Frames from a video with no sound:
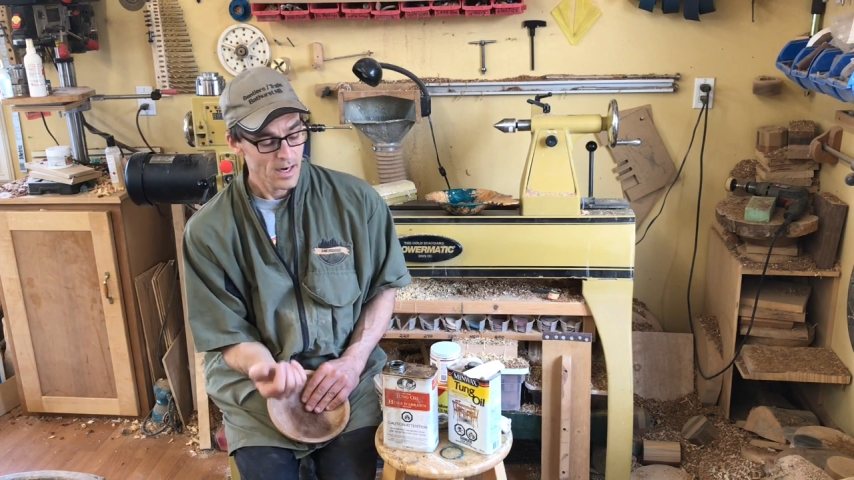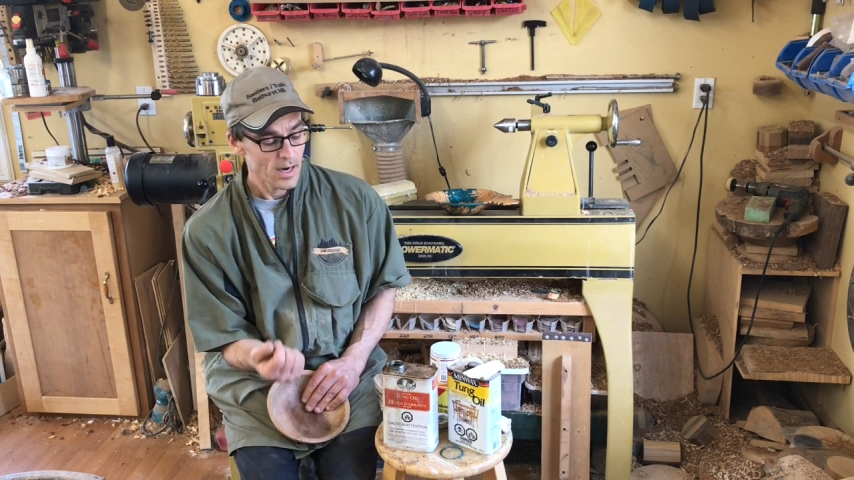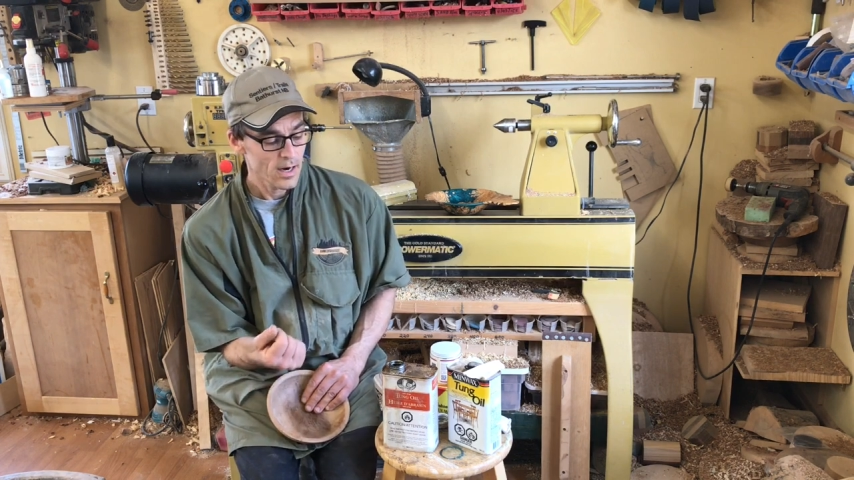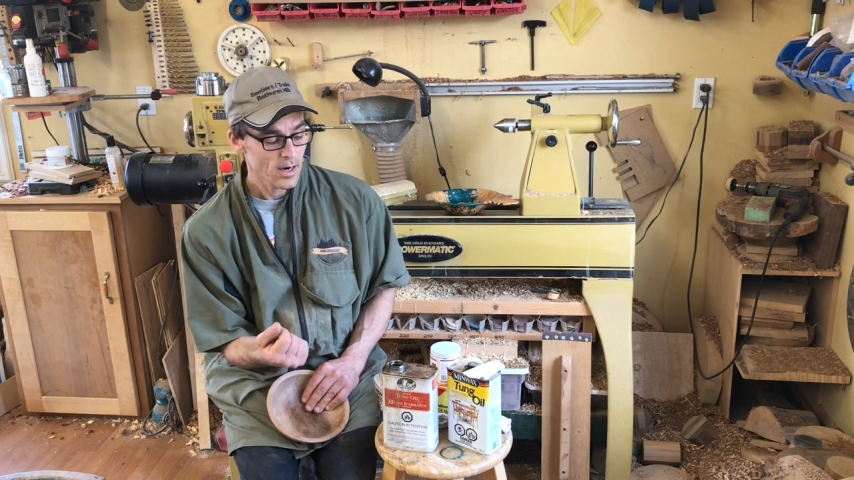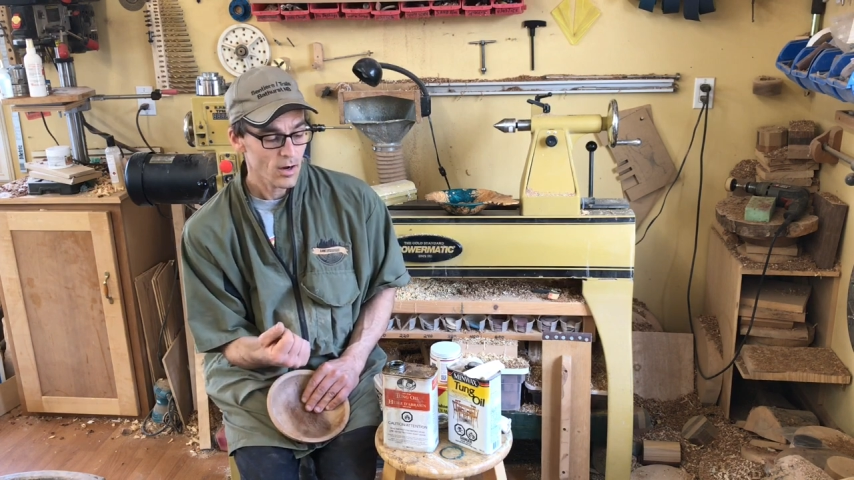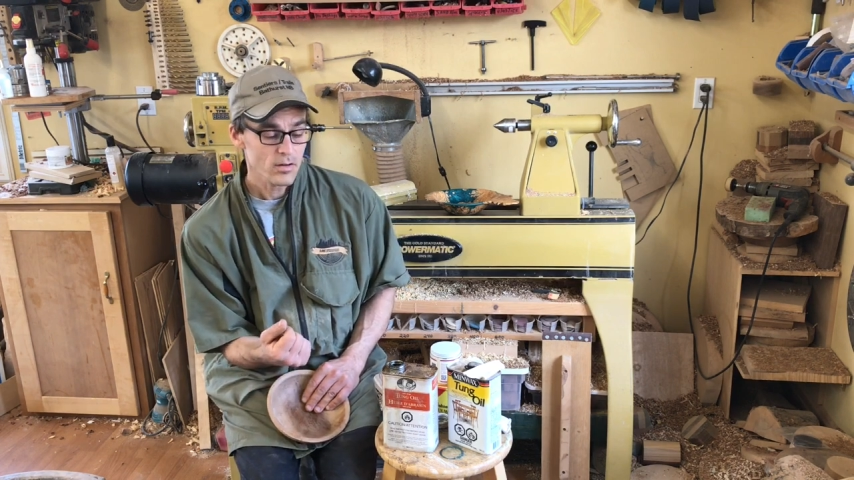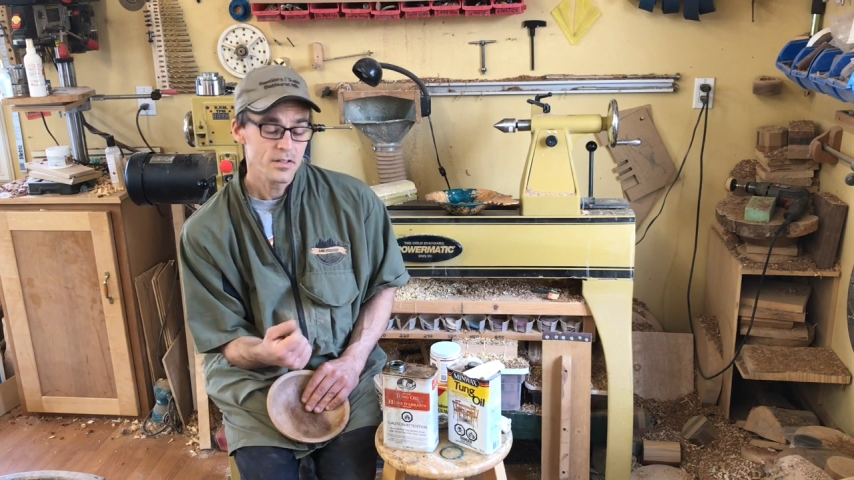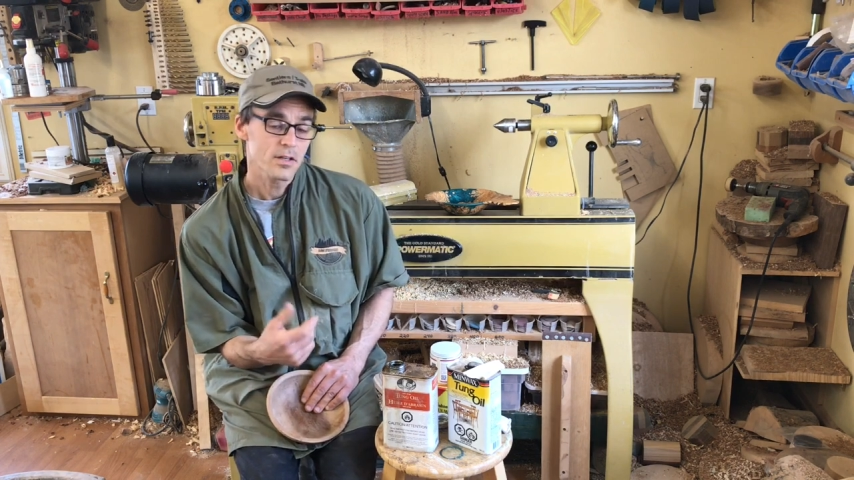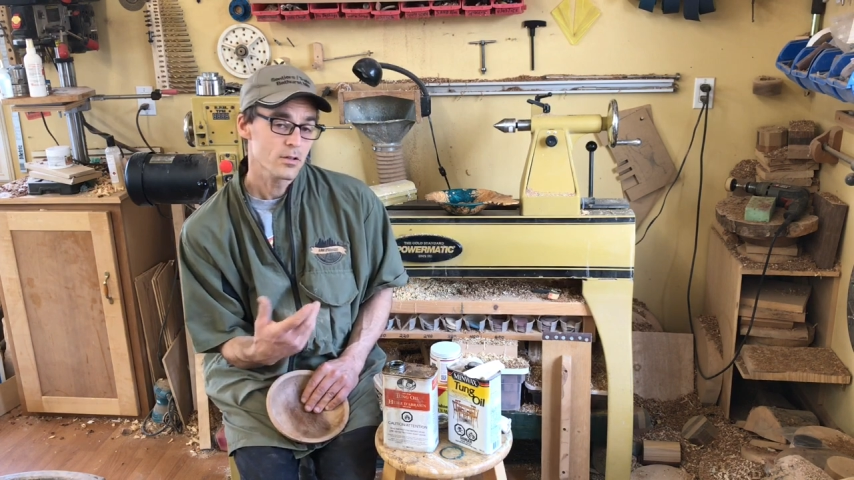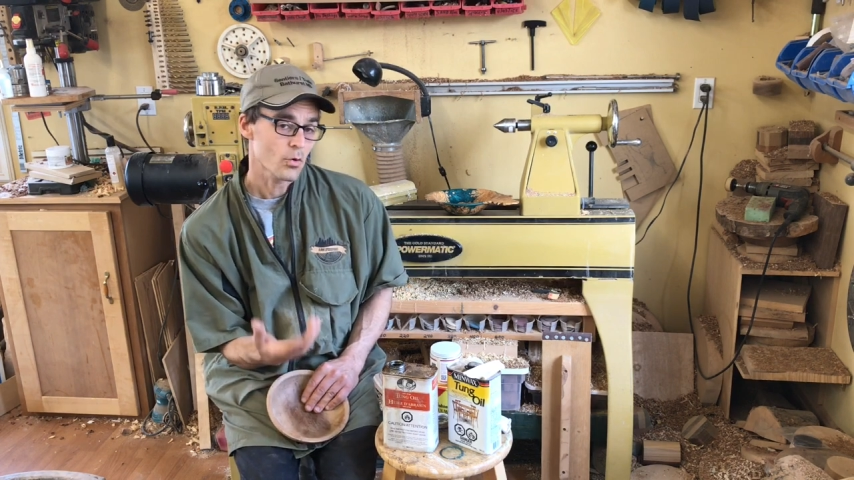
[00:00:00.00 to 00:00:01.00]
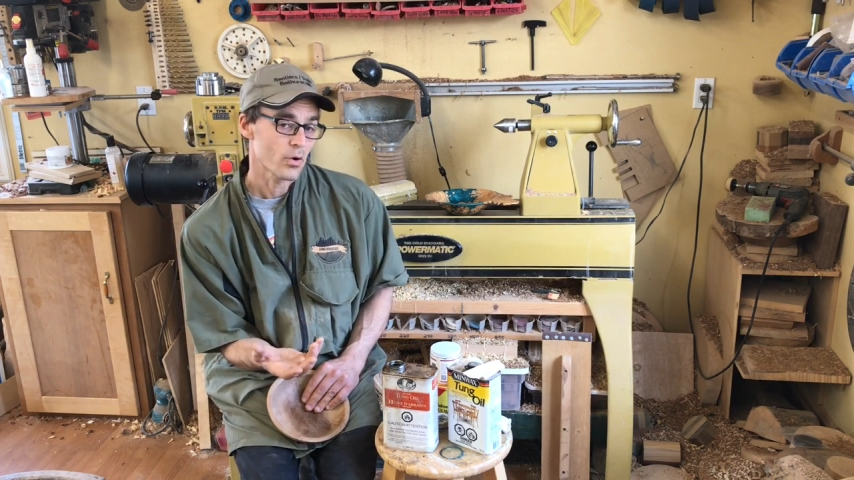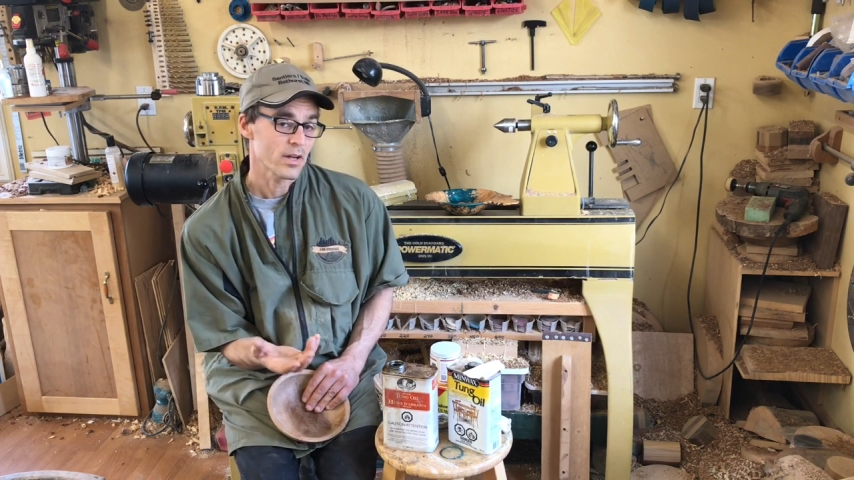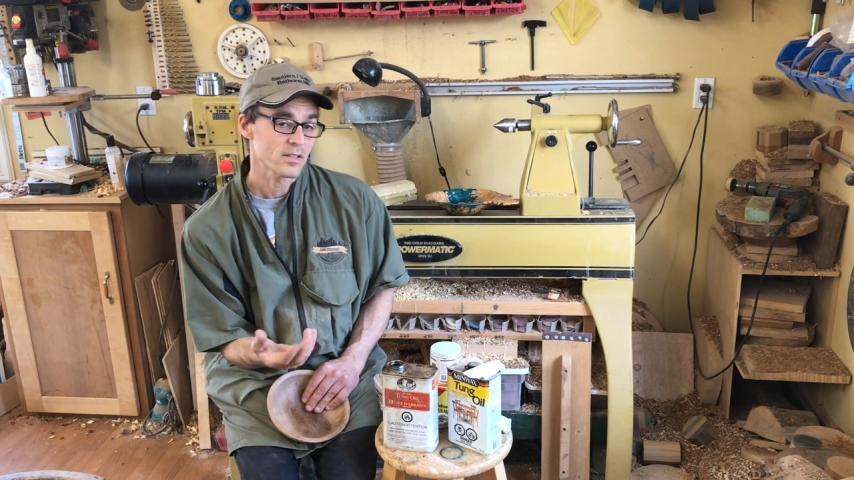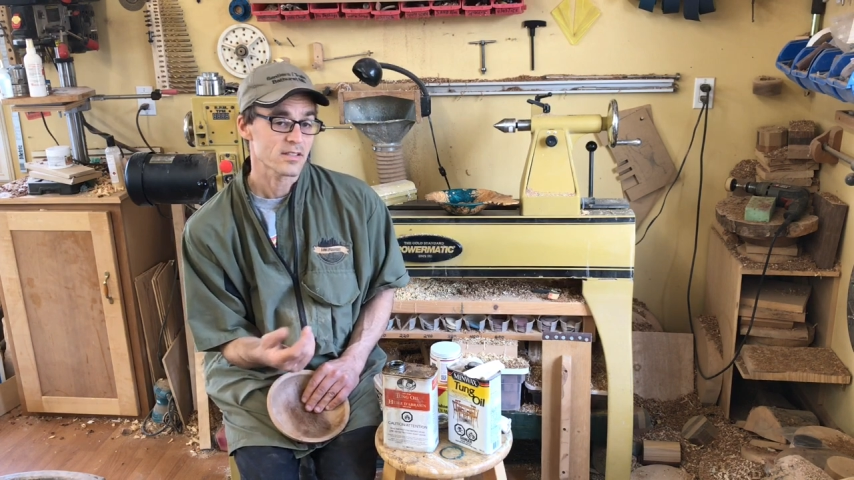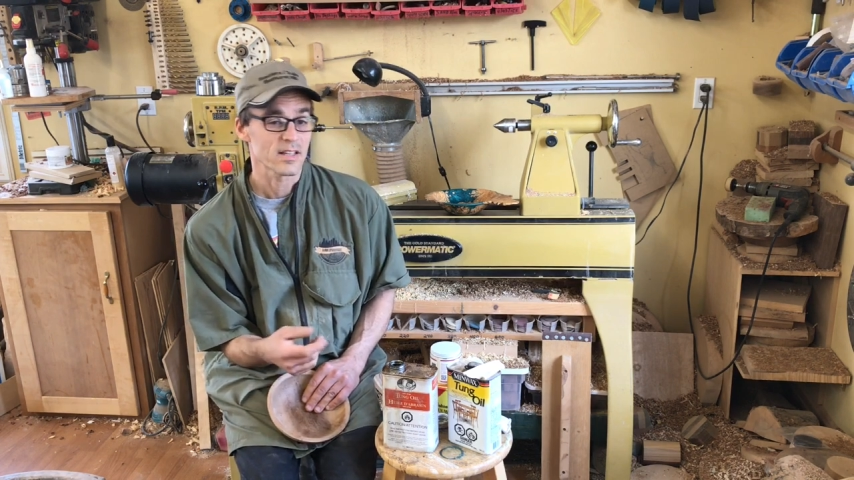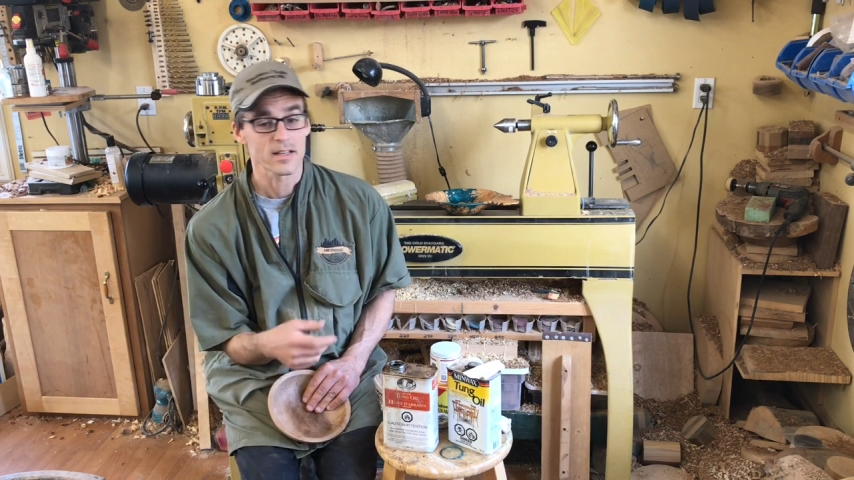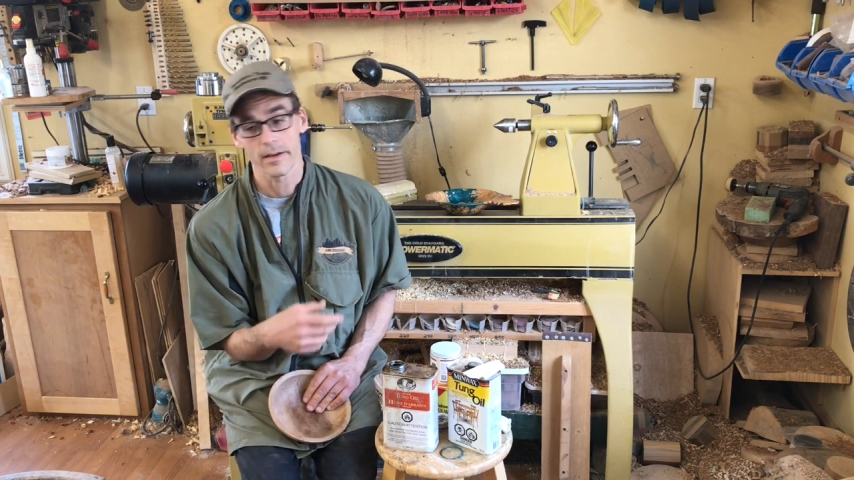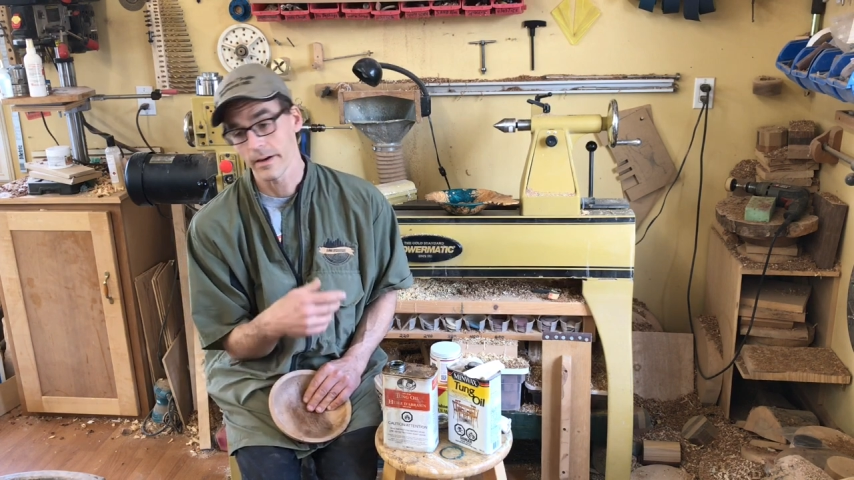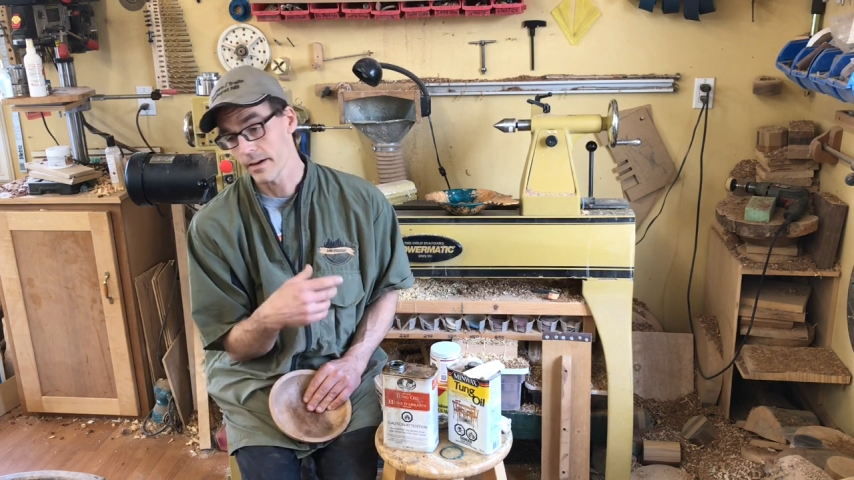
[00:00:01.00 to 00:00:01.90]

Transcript: All the other oils like